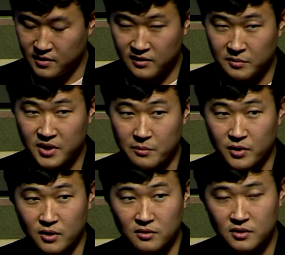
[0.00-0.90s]
in
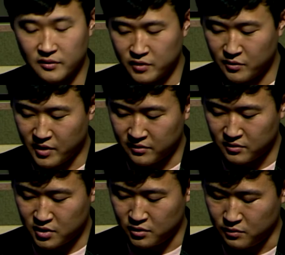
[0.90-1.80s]
September of
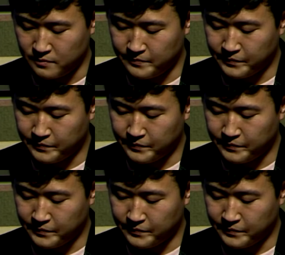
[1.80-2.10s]
2002,